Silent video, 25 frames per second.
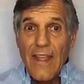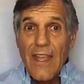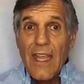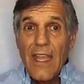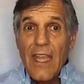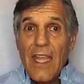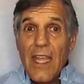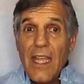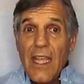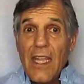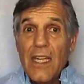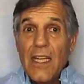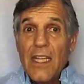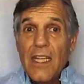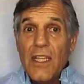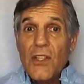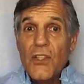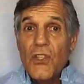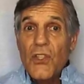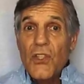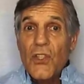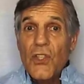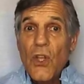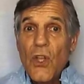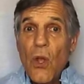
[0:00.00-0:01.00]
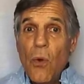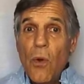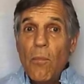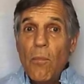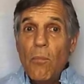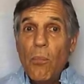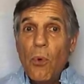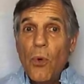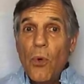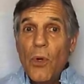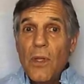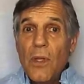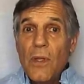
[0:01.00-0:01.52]
It is so
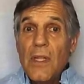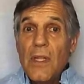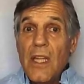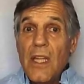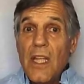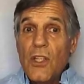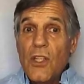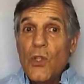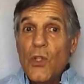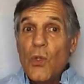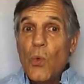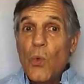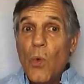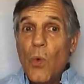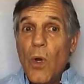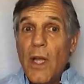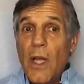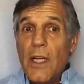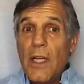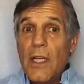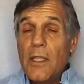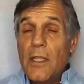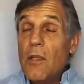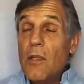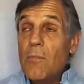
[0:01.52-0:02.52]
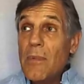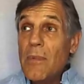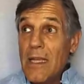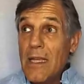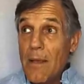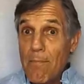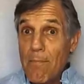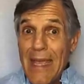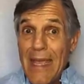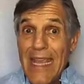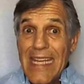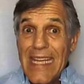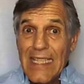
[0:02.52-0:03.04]
important that you want it to be
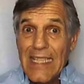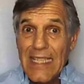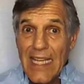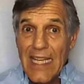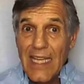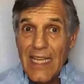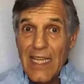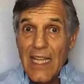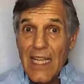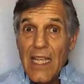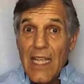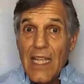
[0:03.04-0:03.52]
amazing